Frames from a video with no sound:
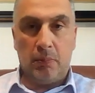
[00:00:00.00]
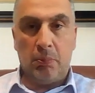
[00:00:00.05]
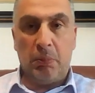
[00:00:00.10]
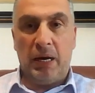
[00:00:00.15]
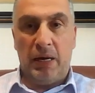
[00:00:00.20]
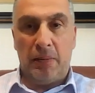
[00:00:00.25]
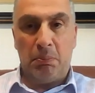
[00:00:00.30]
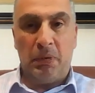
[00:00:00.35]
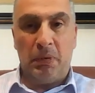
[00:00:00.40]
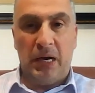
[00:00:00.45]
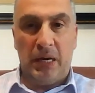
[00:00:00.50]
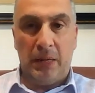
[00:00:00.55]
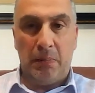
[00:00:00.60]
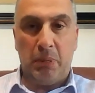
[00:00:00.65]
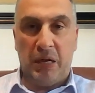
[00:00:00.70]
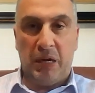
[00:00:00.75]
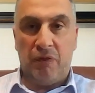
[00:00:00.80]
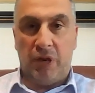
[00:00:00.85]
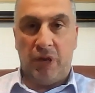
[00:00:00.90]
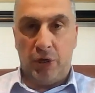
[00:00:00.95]

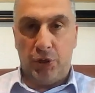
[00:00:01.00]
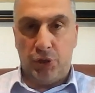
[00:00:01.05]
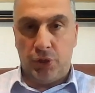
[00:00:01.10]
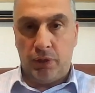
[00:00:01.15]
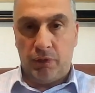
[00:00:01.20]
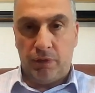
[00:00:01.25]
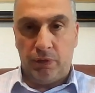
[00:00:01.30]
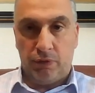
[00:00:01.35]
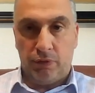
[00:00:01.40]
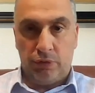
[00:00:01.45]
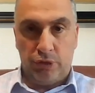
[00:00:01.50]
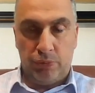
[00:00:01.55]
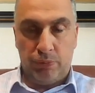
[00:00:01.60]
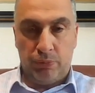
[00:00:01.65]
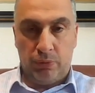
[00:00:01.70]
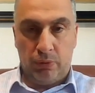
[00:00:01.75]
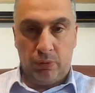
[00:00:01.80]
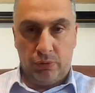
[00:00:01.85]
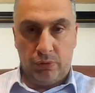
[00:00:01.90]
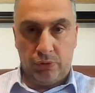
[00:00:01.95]
my version of the
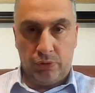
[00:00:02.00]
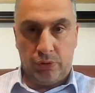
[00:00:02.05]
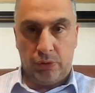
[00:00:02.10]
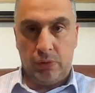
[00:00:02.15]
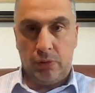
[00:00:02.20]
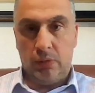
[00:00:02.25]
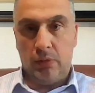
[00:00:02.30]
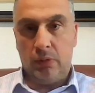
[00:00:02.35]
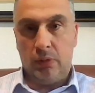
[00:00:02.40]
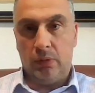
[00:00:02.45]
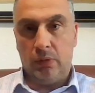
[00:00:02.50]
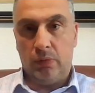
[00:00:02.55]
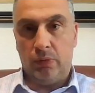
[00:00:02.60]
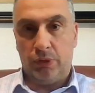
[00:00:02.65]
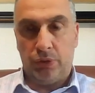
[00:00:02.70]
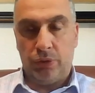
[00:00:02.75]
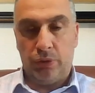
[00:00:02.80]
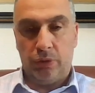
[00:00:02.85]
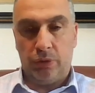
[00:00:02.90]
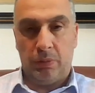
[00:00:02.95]
response,
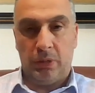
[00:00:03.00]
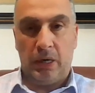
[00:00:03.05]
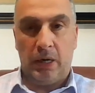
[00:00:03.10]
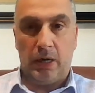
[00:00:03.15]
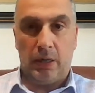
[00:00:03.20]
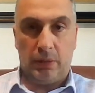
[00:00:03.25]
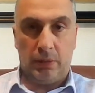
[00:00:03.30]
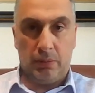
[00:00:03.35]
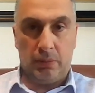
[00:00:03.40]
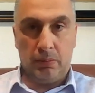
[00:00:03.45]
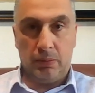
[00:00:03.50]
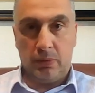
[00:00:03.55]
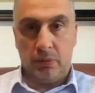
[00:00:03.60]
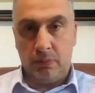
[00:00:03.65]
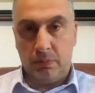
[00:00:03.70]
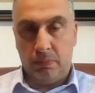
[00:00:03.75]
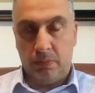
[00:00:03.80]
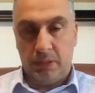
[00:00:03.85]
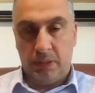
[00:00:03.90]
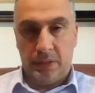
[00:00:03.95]
which could be arguable,
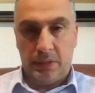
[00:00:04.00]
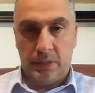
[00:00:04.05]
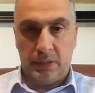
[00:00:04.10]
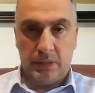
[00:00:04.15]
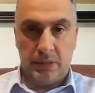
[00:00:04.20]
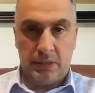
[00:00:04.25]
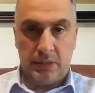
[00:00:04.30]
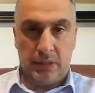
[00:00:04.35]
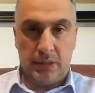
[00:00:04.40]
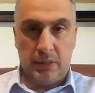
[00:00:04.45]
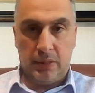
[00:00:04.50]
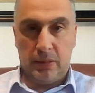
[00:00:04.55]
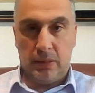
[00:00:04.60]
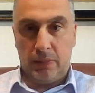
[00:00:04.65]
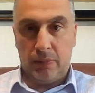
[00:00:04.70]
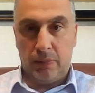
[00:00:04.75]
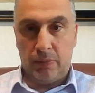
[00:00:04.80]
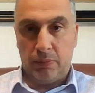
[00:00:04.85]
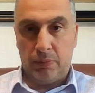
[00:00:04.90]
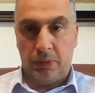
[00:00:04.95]
but still
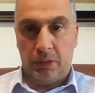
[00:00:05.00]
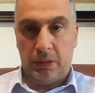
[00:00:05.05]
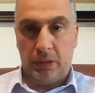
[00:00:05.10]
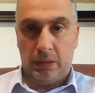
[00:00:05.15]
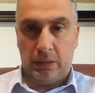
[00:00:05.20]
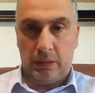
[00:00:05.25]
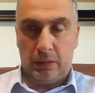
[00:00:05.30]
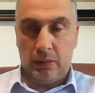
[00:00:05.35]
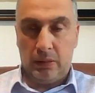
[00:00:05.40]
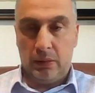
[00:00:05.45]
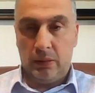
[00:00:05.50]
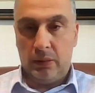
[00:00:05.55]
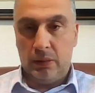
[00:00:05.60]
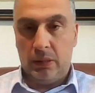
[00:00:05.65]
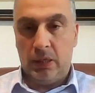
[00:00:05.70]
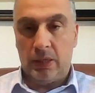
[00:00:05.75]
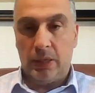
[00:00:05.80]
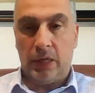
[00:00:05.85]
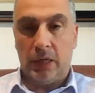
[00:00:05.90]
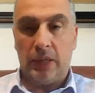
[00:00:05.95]

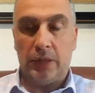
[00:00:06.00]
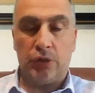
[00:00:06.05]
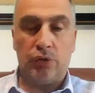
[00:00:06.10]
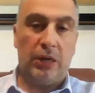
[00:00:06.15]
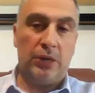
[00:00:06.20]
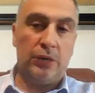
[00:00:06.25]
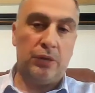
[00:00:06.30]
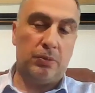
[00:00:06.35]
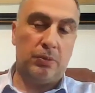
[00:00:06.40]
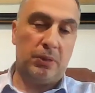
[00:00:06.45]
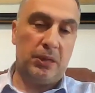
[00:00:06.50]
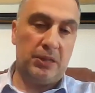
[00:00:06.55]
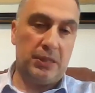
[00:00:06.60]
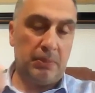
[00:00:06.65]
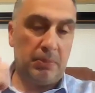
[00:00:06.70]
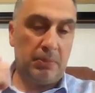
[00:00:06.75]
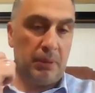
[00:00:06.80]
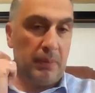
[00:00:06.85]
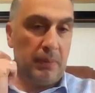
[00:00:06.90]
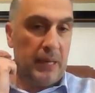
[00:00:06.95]
I'll try to be as
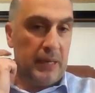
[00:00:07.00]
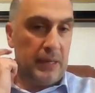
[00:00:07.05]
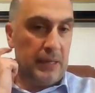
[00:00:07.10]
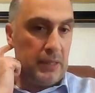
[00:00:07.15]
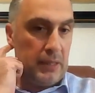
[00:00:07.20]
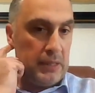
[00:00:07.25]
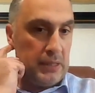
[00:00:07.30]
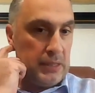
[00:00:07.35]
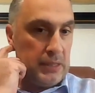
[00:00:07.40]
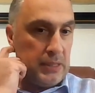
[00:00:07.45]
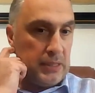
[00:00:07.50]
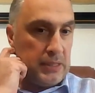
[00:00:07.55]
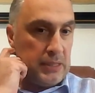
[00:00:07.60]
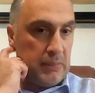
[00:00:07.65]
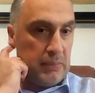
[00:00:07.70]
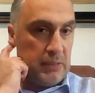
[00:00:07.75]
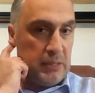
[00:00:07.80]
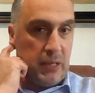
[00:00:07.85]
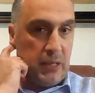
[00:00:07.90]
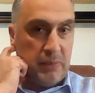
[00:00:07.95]
diplomatic and at the
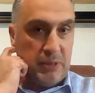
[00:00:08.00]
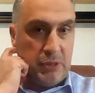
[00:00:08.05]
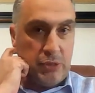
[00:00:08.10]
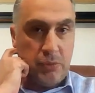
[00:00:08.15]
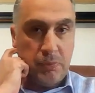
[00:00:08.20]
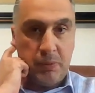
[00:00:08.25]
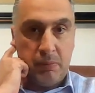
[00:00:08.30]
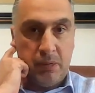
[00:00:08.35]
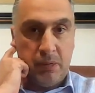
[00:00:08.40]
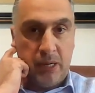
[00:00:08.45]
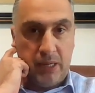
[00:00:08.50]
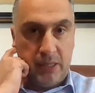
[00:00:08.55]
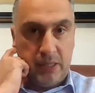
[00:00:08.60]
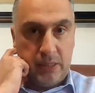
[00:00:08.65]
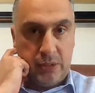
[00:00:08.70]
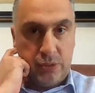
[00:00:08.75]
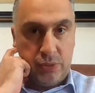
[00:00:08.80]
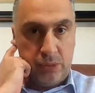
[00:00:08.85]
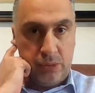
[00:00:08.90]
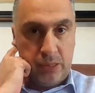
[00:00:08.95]
same time as open-minded
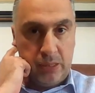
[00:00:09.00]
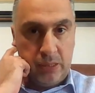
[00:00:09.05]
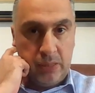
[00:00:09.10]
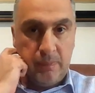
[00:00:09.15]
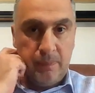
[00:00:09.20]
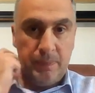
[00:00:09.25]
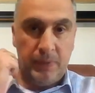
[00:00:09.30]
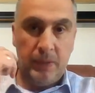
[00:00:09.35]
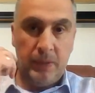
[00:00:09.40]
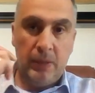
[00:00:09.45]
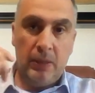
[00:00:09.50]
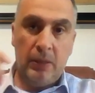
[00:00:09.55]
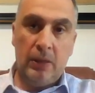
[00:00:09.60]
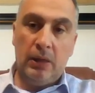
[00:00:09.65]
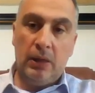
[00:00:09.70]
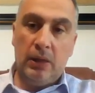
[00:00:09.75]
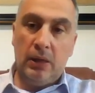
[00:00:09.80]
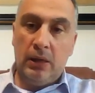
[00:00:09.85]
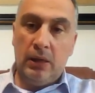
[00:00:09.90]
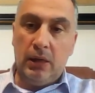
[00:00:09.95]
as well.
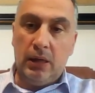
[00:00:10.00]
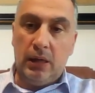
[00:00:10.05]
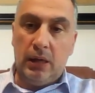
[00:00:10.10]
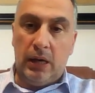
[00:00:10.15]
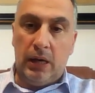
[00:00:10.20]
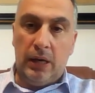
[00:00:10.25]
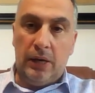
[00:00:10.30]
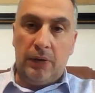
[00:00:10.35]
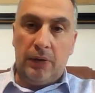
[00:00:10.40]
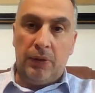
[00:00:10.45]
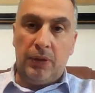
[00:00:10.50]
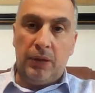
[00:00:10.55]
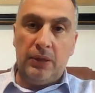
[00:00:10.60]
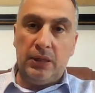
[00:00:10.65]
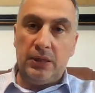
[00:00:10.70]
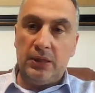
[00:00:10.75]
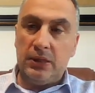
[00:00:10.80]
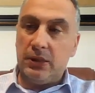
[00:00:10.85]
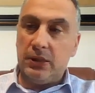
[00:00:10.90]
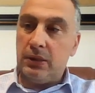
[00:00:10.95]
I think
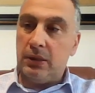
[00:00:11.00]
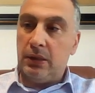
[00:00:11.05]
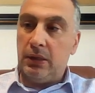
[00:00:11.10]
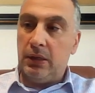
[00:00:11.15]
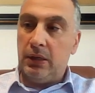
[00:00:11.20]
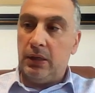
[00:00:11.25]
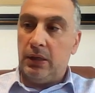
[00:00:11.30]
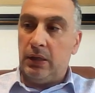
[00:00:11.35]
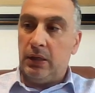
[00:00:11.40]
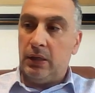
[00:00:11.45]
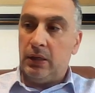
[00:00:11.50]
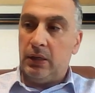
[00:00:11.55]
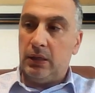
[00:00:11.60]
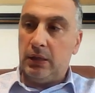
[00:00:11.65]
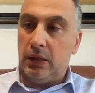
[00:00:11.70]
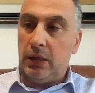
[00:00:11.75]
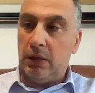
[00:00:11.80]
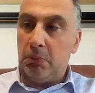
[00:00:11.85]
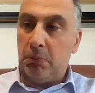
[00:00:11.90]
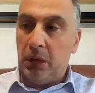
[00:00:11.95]
that the
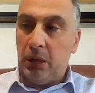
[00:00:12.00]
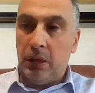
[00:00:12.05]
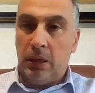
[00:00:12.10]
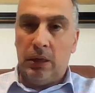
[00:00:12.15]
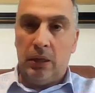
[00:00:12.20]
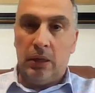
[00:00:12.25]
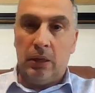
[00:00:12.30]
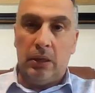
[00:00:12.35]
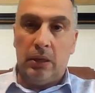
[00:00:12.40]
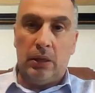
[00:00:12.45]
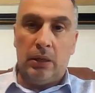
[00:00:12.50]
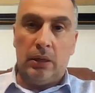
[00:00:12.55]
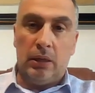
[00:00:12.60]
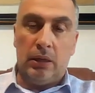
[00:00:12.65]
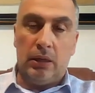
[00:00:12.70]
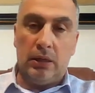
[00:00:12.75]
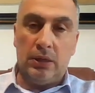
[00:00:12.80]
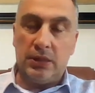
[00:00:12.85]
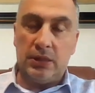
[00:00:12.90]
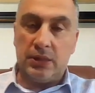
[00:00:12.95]
Armenian
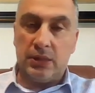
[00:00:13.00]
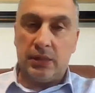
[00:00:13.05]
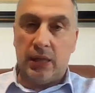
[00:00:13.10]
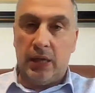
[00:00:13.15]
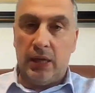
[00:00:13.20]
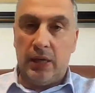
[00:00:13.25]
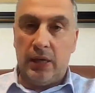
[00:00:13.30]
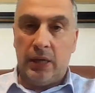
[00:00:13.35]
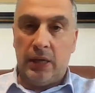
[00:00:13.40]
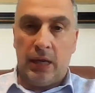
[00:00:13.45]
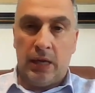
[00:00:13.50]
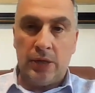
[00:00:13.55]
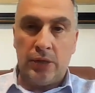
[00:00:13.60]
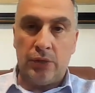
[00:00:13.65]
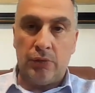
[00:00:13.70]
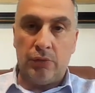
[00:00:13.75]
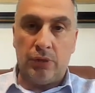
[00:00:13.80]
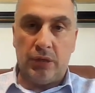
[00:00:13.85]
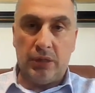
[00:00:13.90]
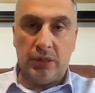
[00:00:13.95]
society has
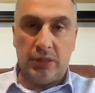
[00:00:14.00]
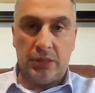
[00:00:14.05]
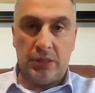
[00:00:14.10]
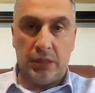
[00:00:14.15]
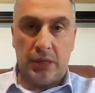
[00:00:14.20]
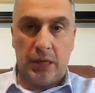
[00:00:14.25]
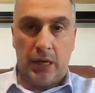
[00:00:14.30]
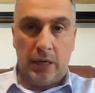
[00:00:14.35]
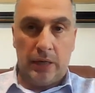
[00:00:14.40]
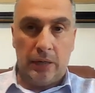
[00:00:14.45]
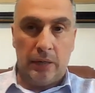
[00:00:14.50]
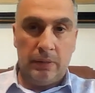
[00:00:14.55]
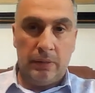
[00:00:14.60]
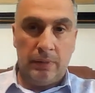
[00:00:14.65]
to reconcile